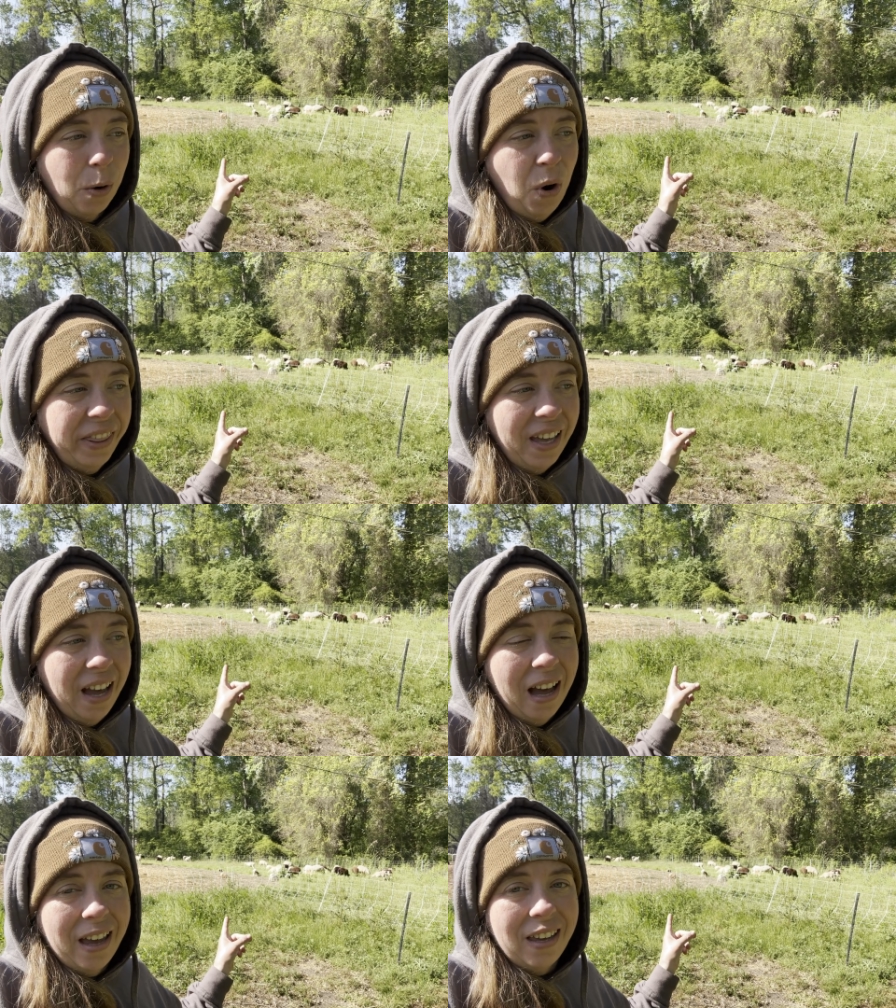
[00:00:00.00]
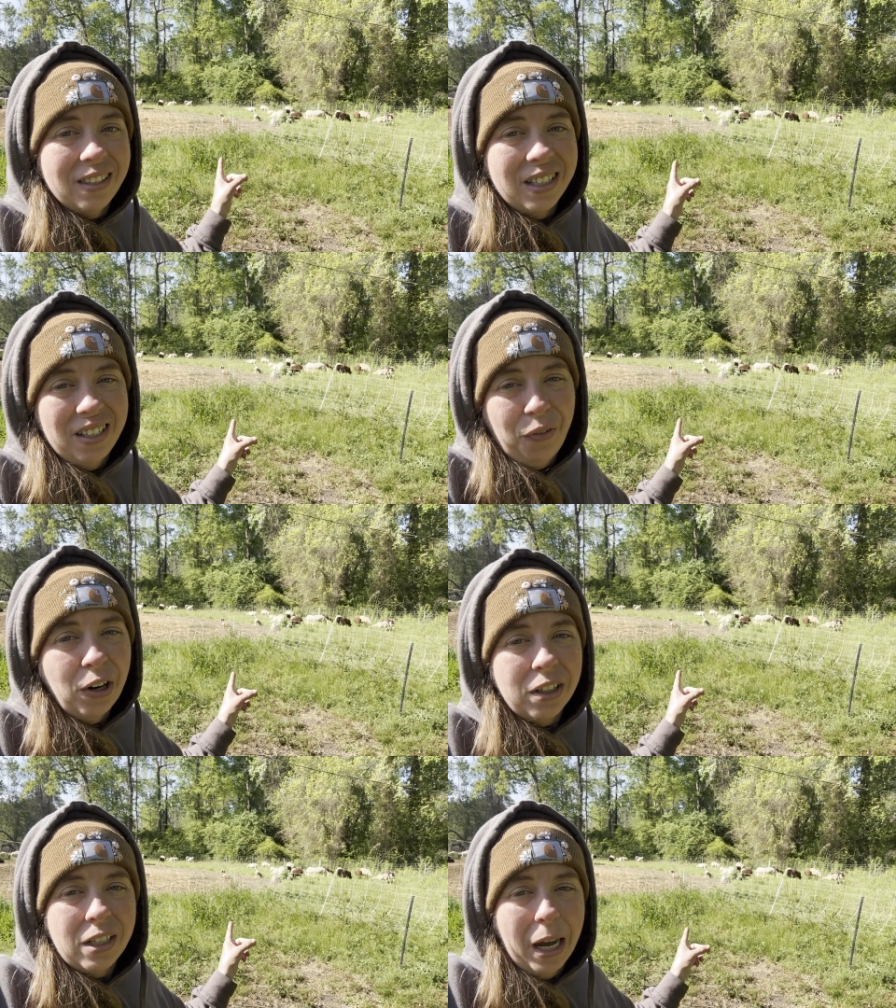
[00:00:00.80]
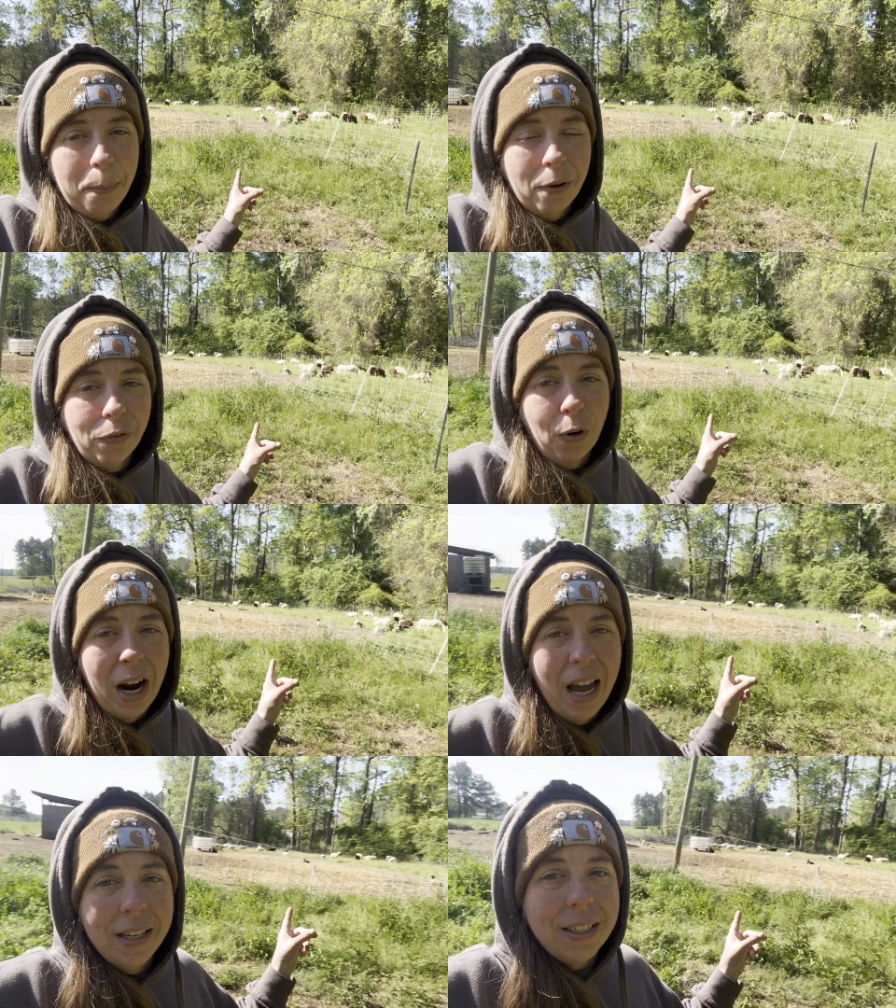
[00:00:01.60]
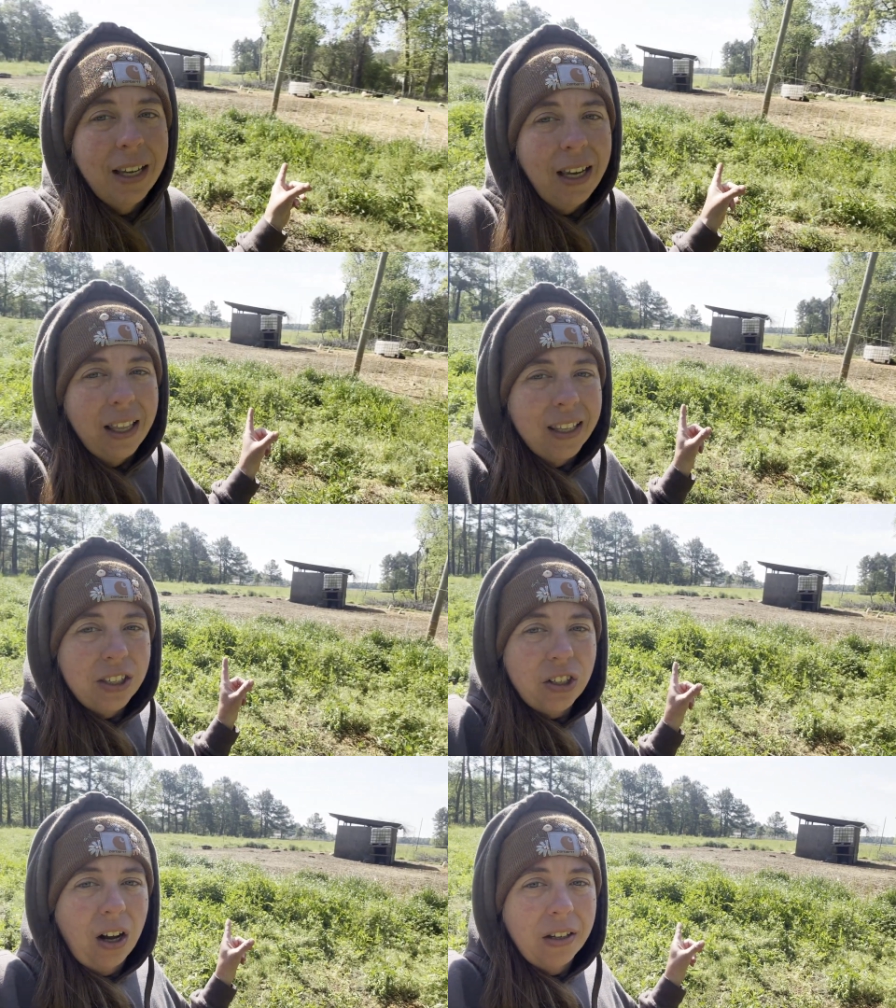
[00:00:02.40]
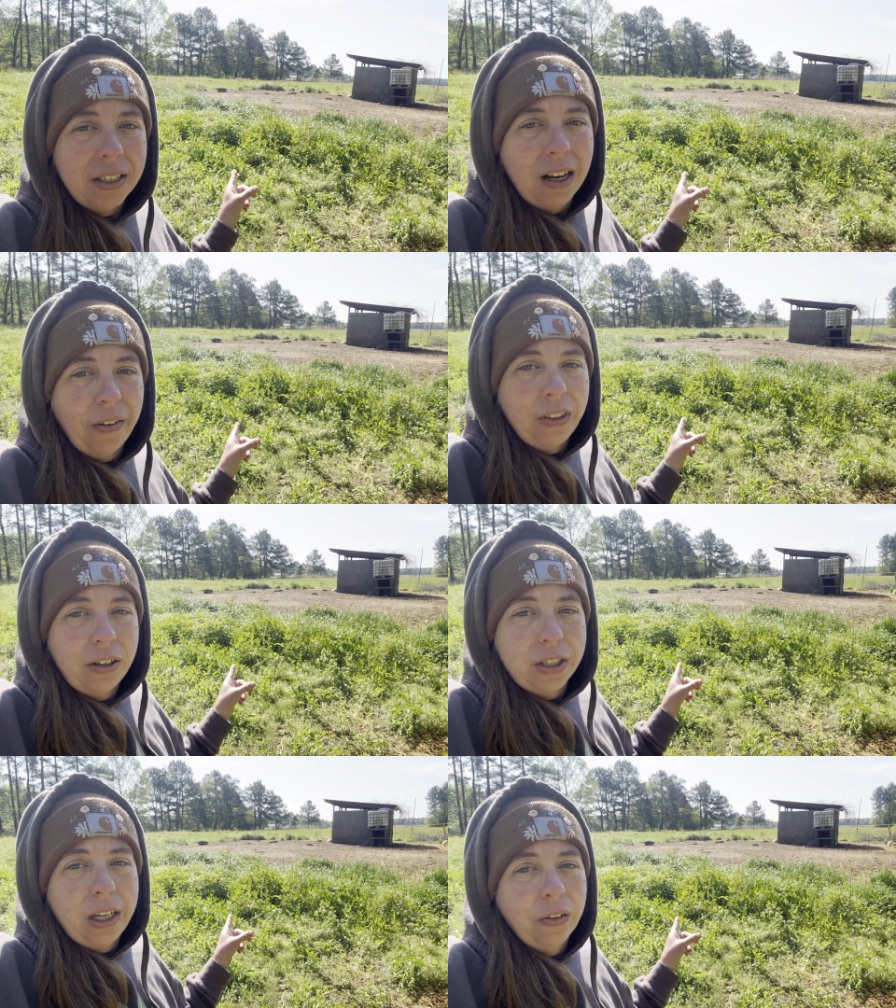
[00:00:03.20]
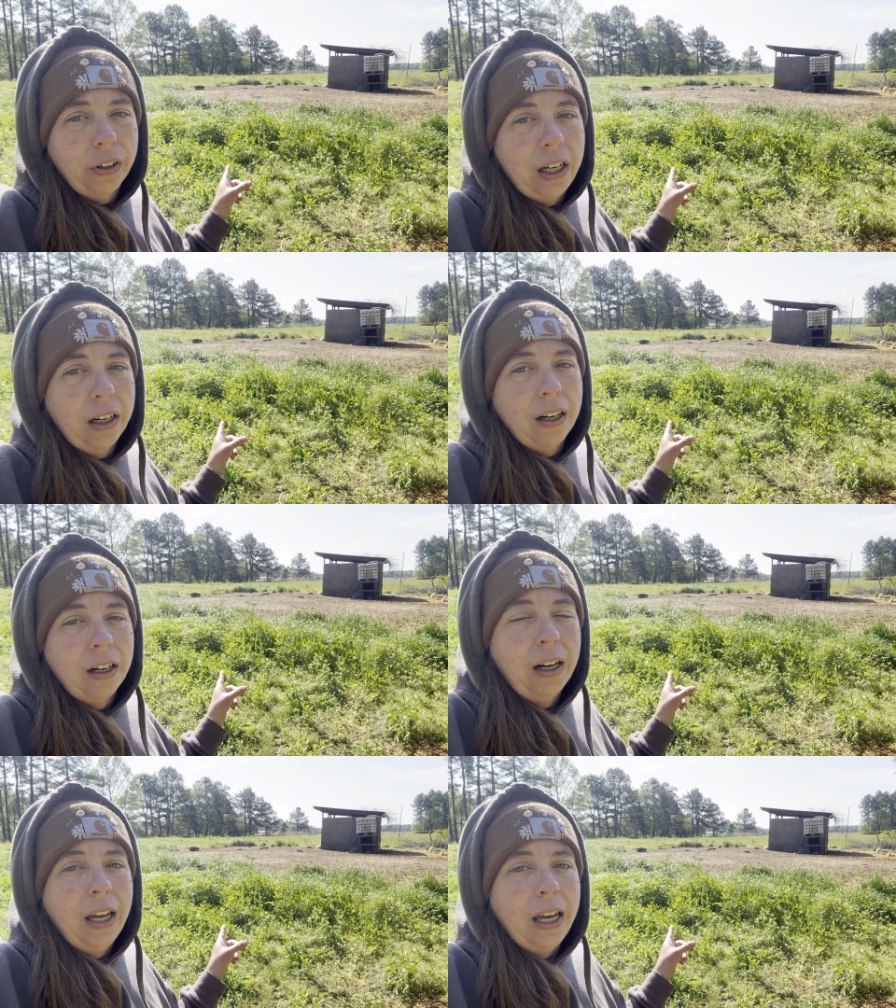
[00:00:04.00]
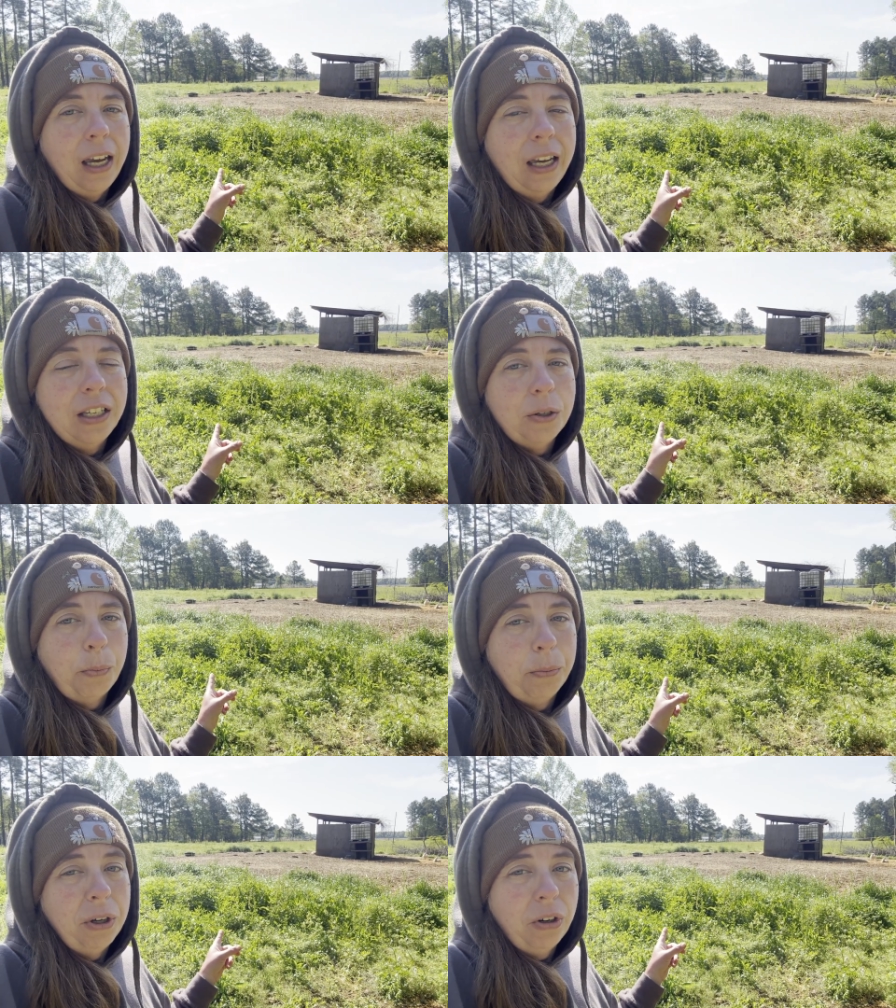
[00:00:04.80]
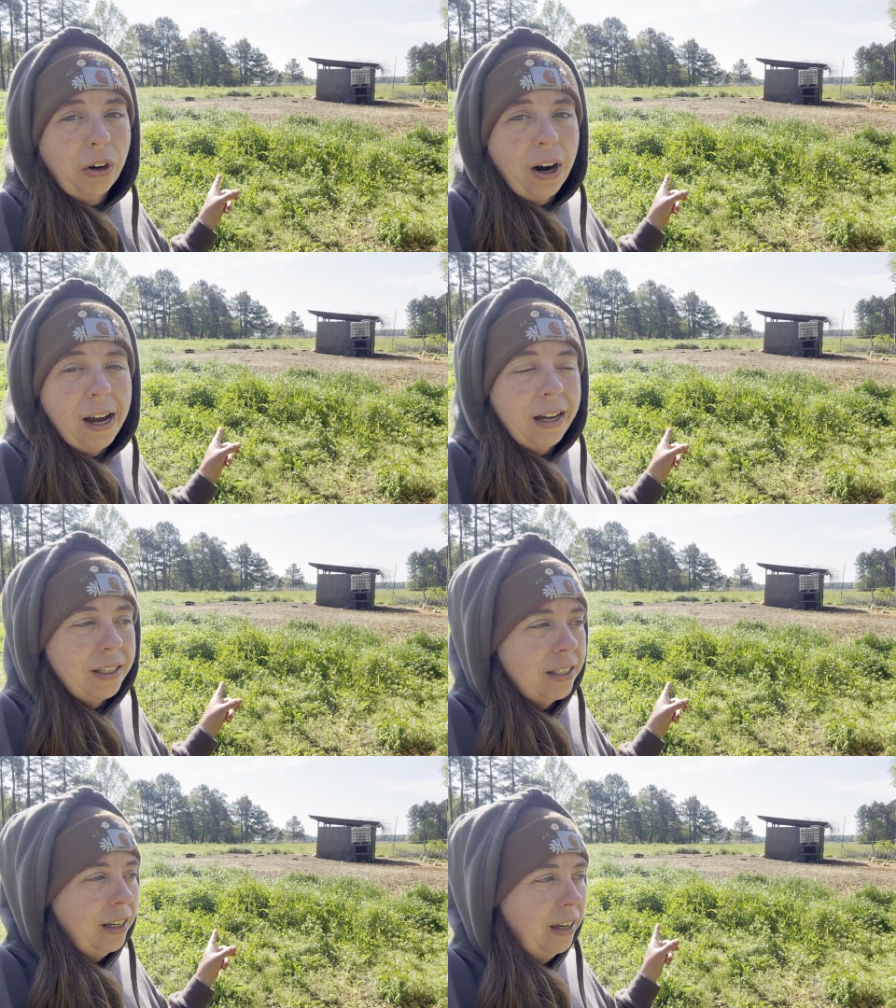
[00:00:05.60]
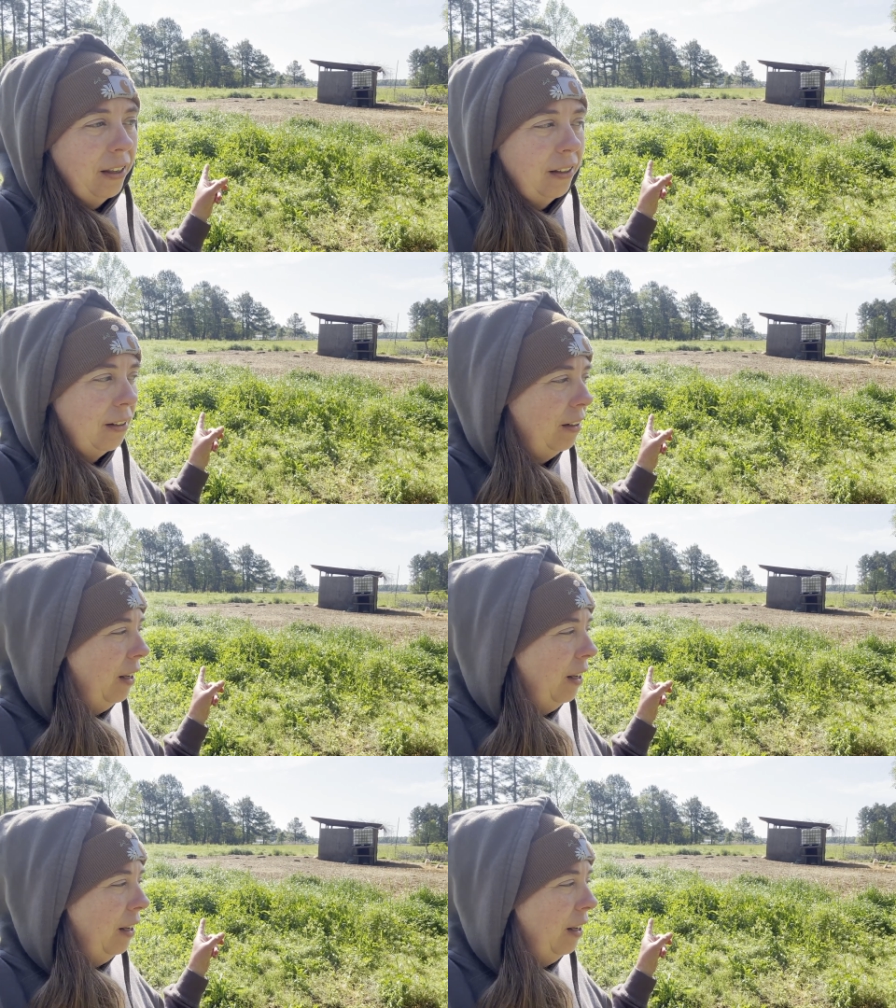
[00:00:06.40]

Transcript: quite that high. It's a different type of grass. This tall stuff that you see over here is Bermuda grass, and